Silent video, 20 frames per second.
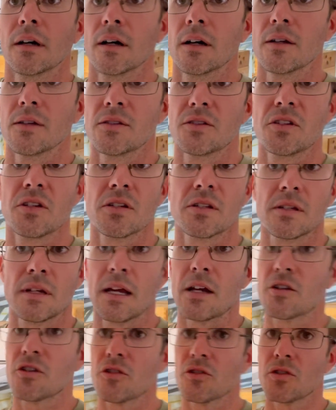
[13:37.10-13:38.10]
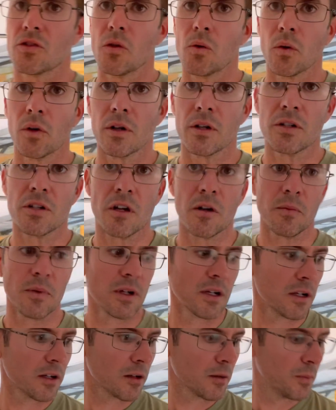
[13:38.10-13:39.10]
it's just extra storage up
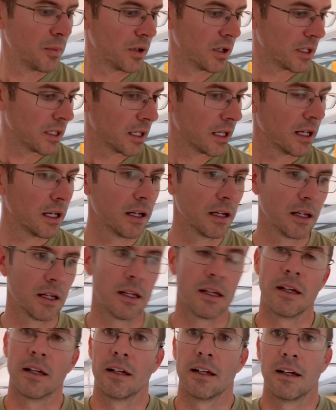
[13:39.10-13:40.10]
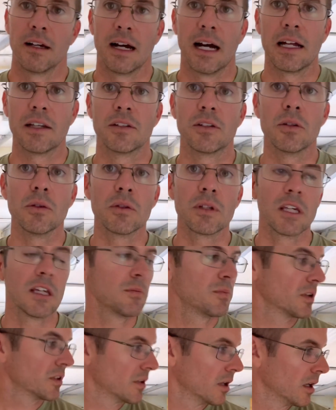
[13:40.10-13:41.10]
here. But I do keep
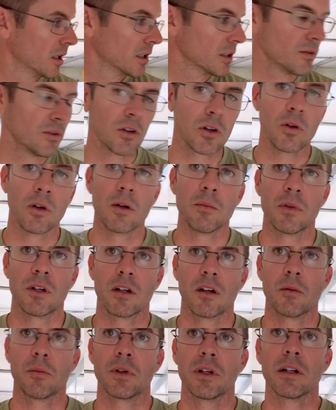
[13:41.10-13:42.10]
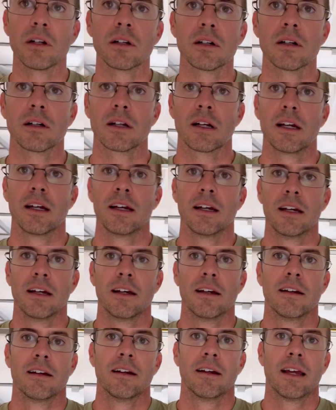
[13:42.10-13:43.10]
a ton of equipment up here
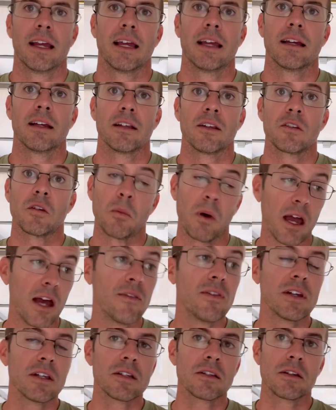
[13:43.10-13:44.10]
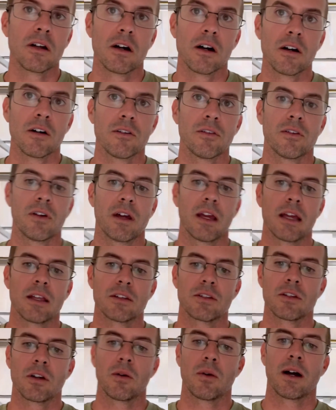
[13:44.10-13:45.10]
and some heavy stuff. And
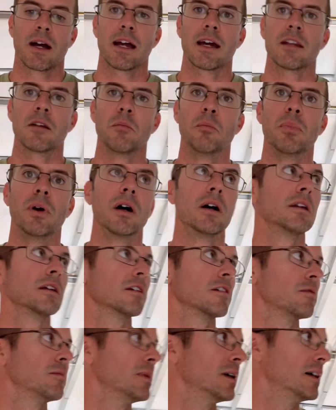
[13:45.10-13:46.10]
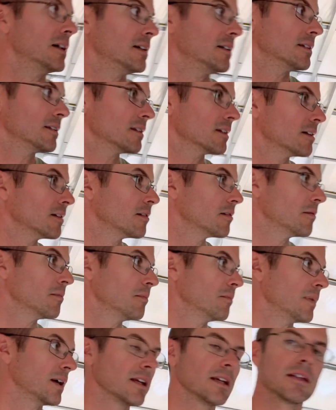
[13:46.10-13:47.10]
so I had a buddy of mine
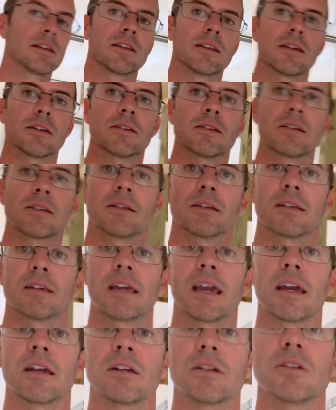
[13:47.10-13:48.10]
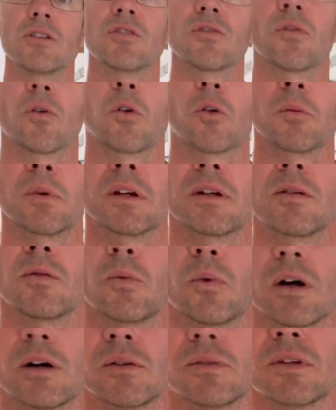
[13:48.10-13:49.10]
make this cage for me,
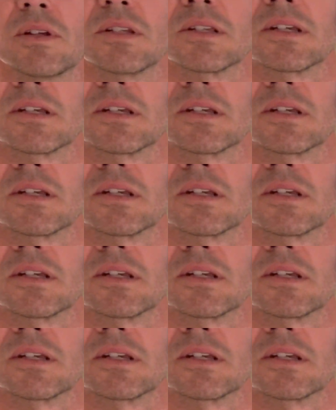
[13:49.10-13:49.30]
weld this